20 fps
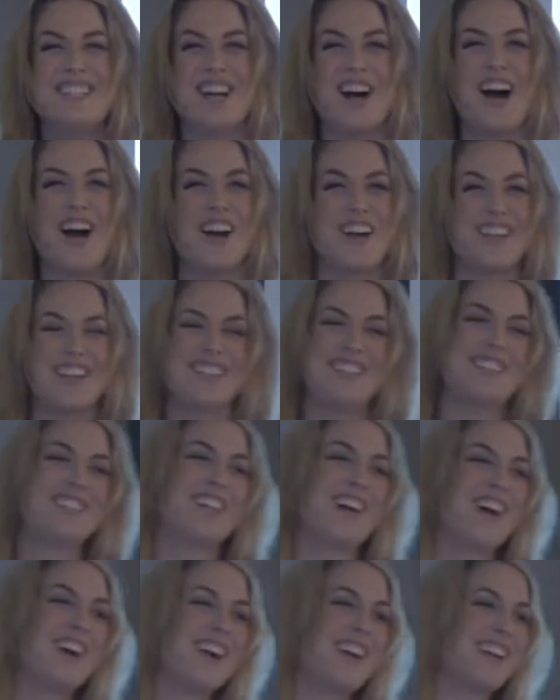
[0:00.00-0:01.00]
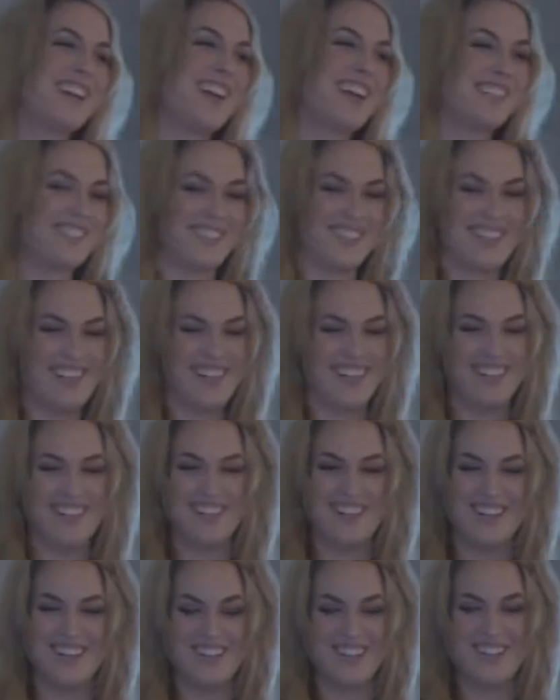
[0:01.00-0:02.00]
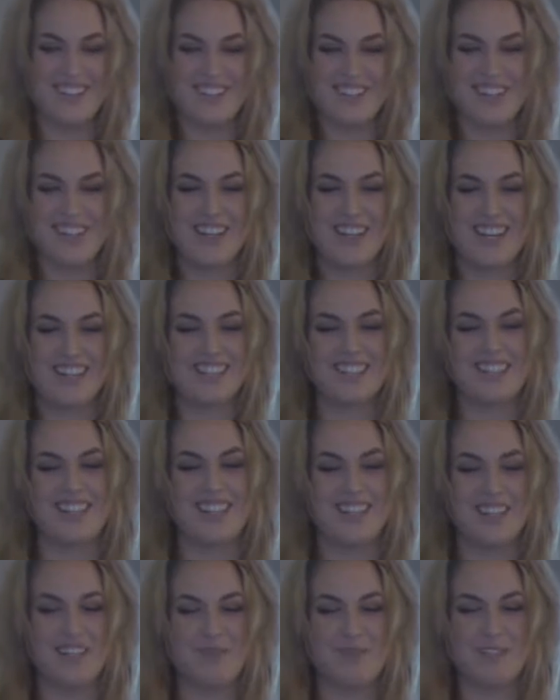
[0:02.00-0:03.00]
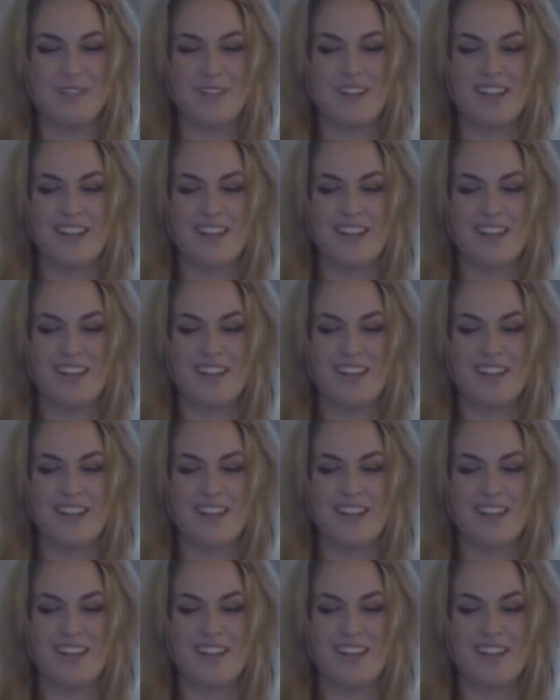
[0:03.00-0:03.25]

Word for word: tar, tar and gasoline, uh, tar and gasoline that Mr.